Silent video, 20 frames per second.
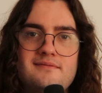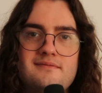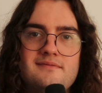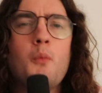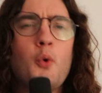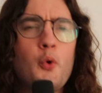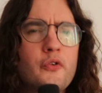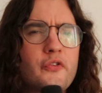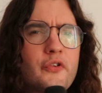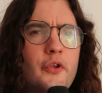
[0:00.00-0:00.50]

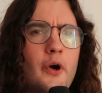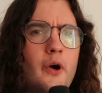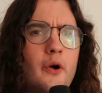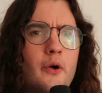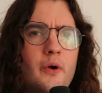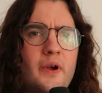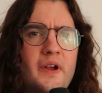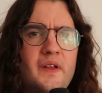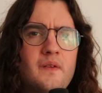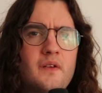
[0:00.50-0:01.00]
More
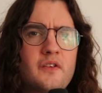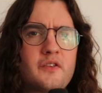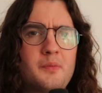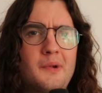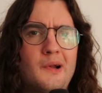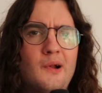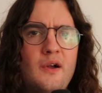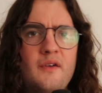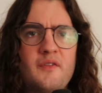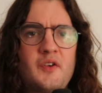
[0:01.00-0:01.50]
so, in the
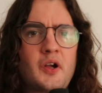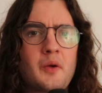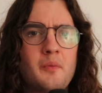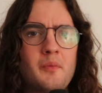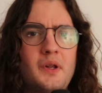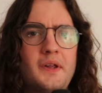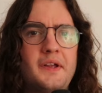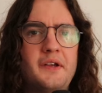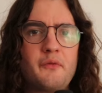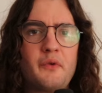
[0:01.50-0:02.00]
spirit of a
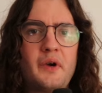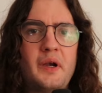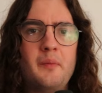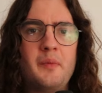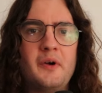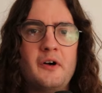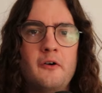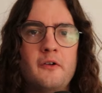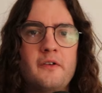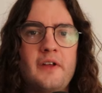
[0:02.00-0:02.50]
complete
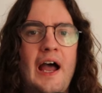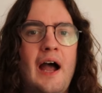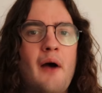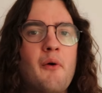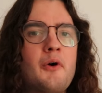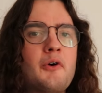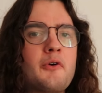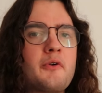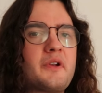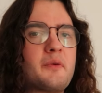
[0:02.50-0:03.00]
rebuild, how
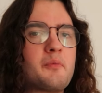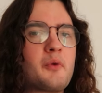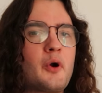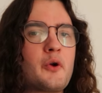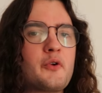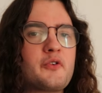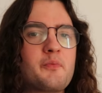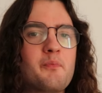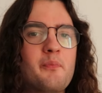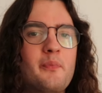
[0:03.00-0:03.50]
I would
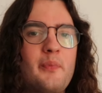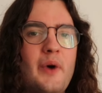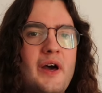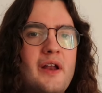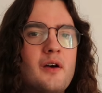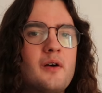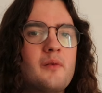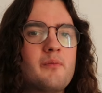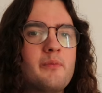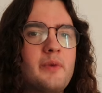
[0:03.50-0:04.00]
approach
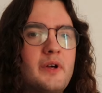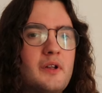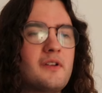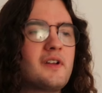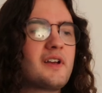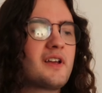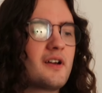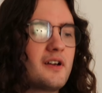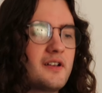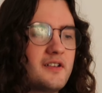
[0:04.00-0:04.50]
better
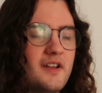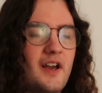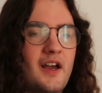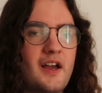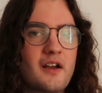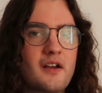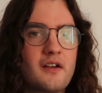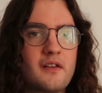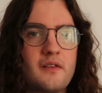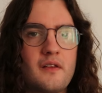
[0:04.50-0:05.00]
building a
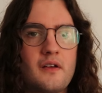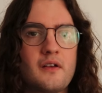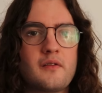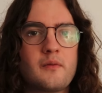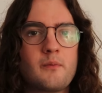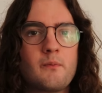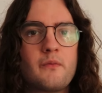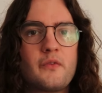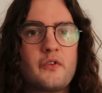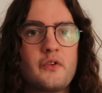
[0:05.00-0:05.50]
deck that
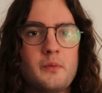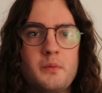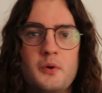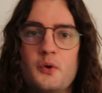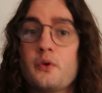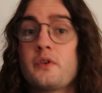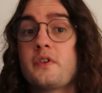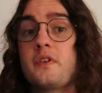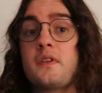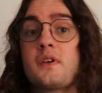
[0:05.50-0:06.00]

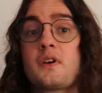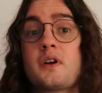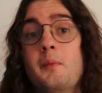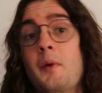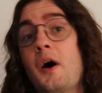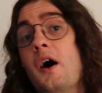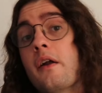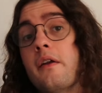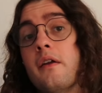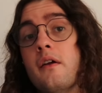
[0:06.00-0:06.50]
supported the
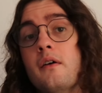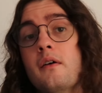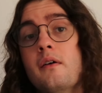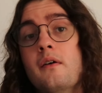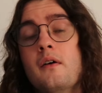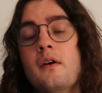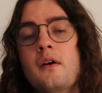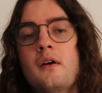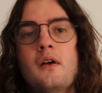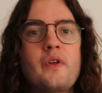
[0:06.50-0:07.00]
commander.
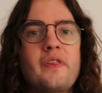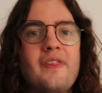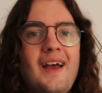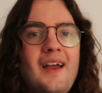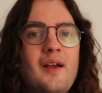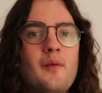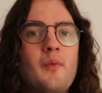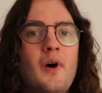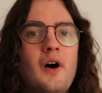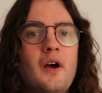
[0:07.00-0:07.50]
With that
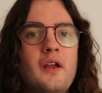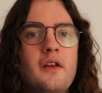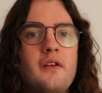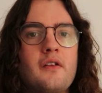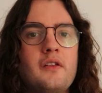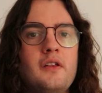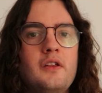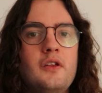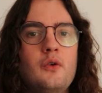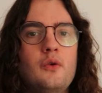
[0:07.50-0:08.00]
in
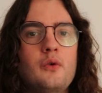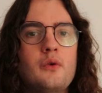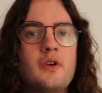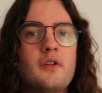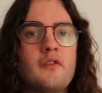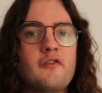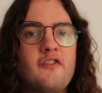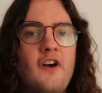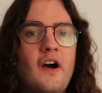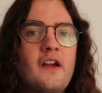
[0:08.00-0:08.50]
mind, you
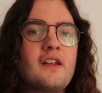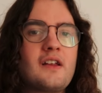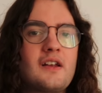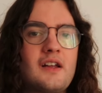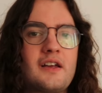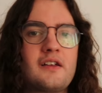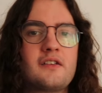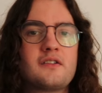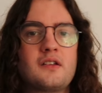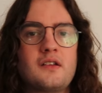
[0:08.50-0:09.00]
can find a
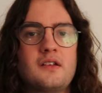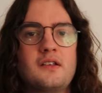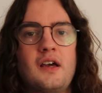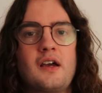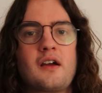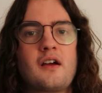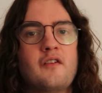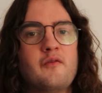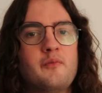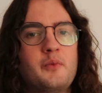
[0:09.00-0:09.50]
link to the
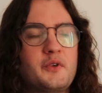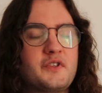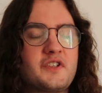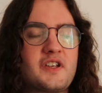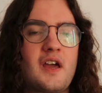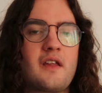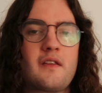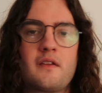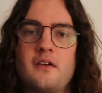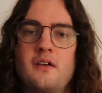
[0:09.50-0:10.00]
deck I've put
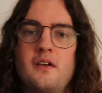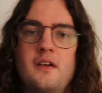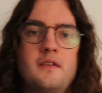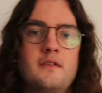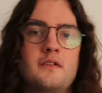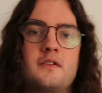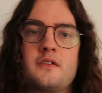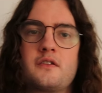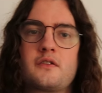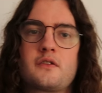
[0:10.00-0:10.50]
together in
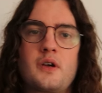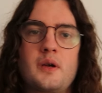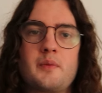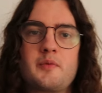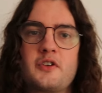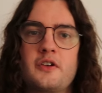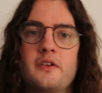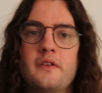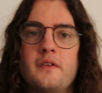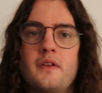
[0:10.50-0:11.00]
the
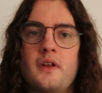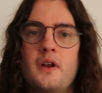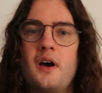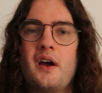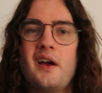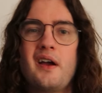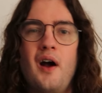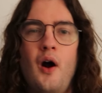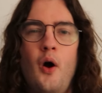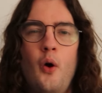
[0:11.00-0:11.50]
description that
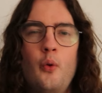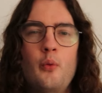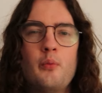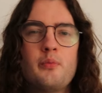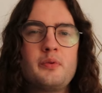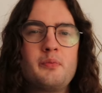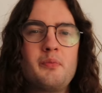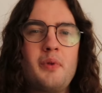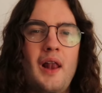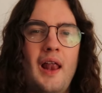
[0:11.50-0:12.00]
I hope
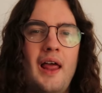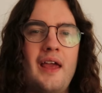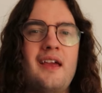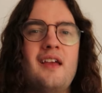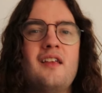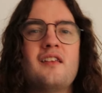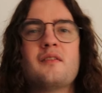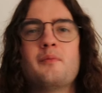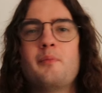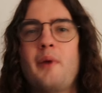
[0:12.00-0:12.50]

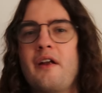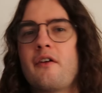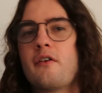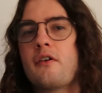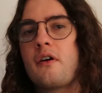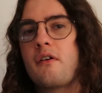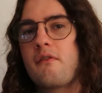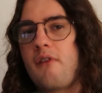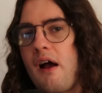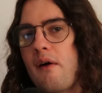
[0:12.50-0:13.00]
plays
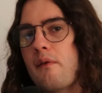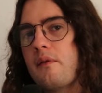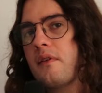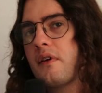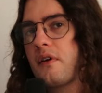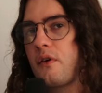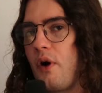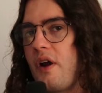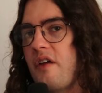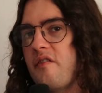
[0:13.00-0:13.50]
better around
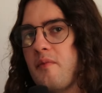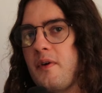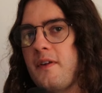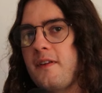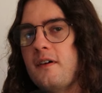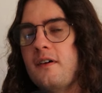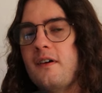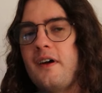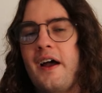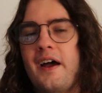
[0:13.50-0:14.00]
the
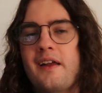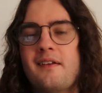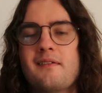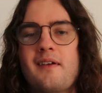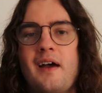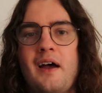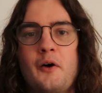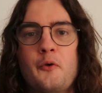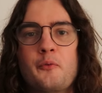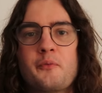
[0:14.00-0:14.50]
Gravemother and
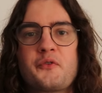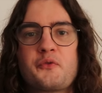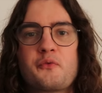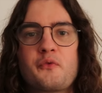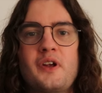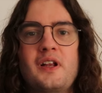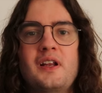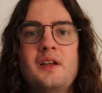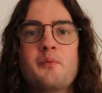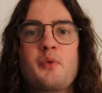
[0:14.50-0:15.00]
helps
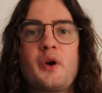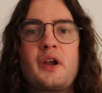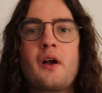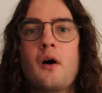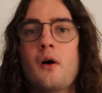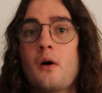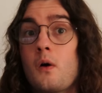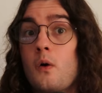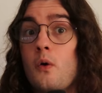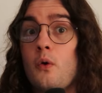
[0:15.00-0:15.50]
really bring
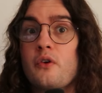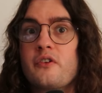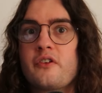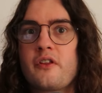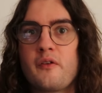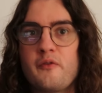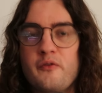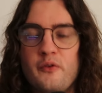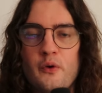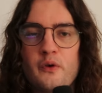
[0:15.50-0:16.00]
Encore to
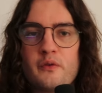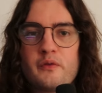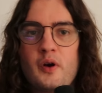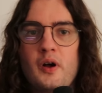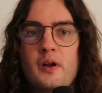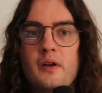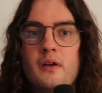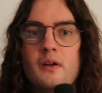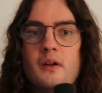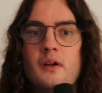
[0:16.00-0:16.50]
the
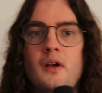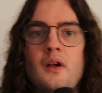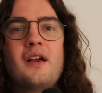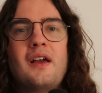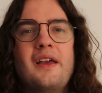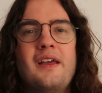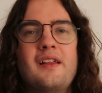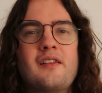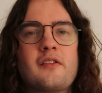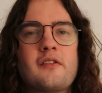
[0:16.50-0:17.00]
forefront.
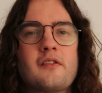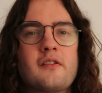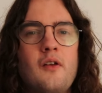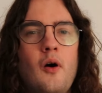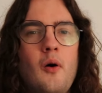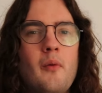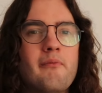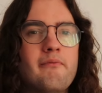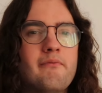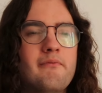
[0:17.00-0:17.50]
It's
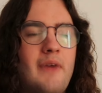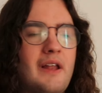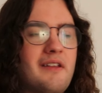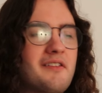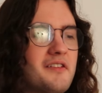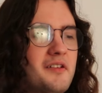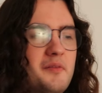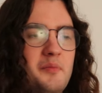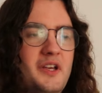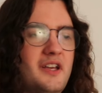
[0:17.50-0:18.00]
not
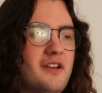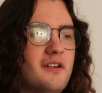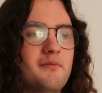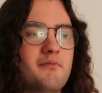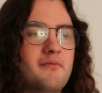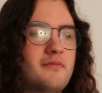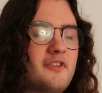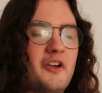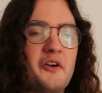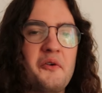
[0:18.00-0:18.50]
meant to be a
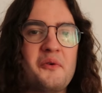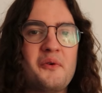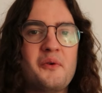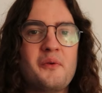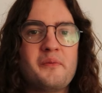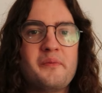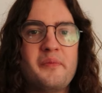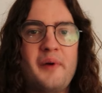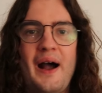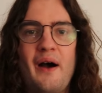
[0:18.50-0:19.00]

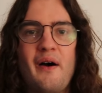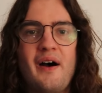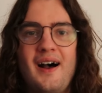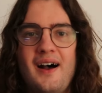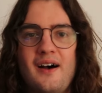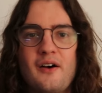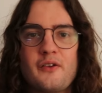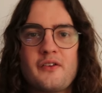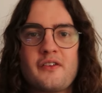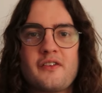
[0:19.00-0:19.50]
total
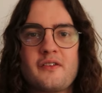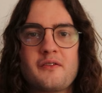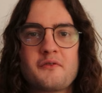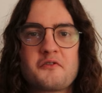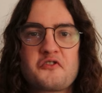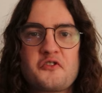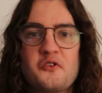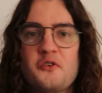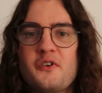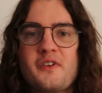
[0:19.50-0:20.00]
powerhouse.
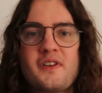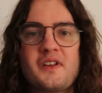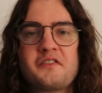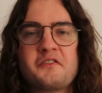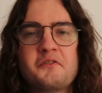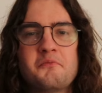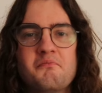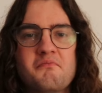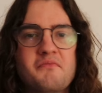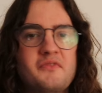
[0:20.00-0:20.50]
Sure, there's
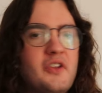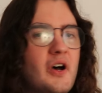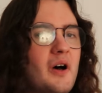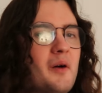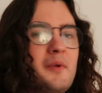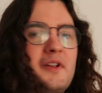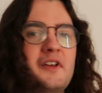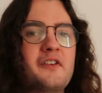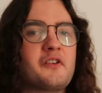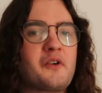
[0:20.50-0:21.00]
some
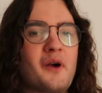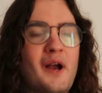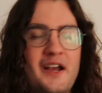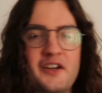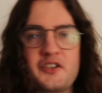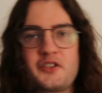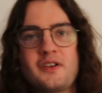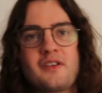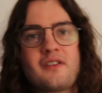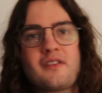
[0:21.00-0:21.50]
dumb
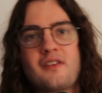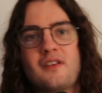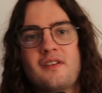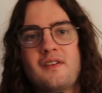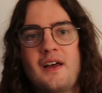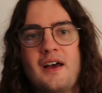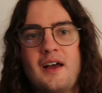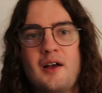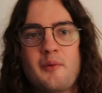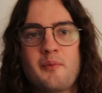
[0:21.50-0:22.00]
interactions in
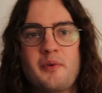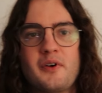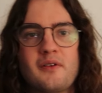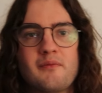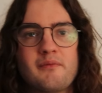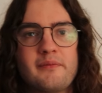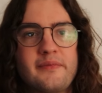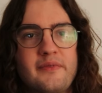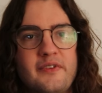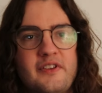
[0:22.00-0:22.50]
there,
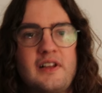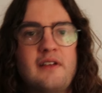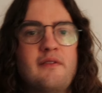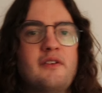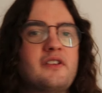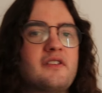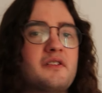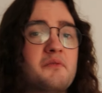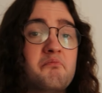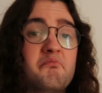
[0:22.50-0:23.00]
but
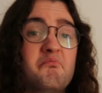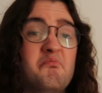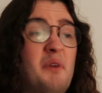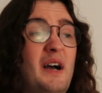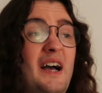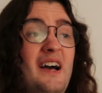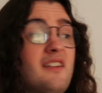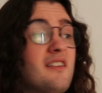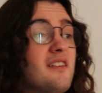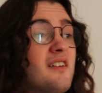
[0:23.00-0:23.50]
slivers are
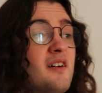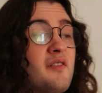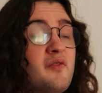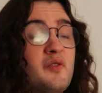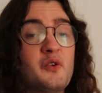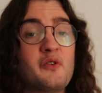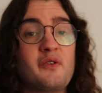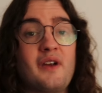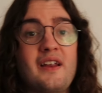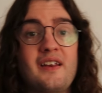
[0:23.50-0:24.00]
bad enough
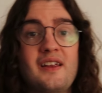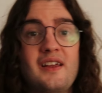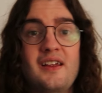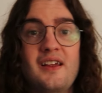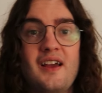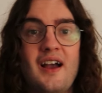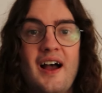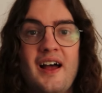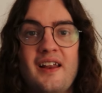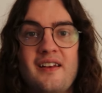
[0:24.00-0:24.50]

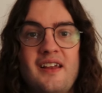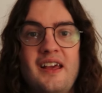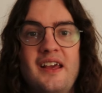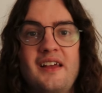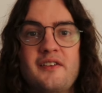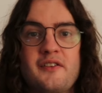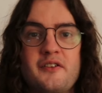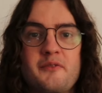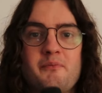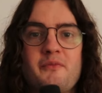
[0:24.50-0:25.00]
already, and
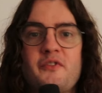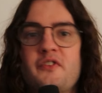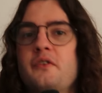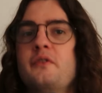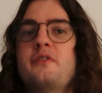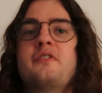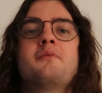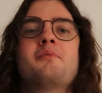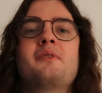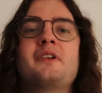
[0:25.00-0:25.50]
it's
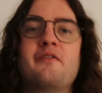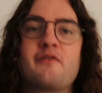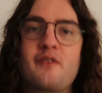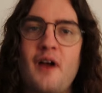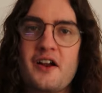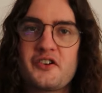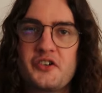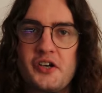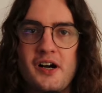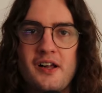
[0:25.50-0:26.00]
suitably
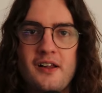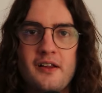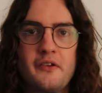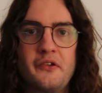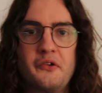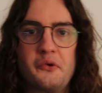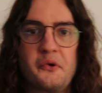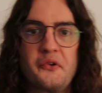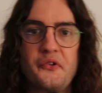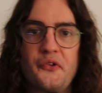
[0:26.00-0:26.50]
fragile as
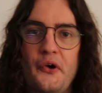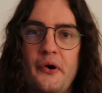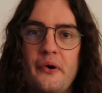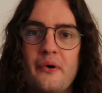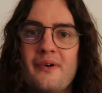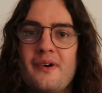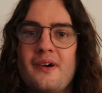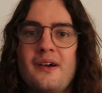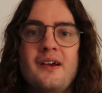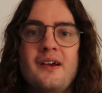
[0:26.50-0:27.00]
a result.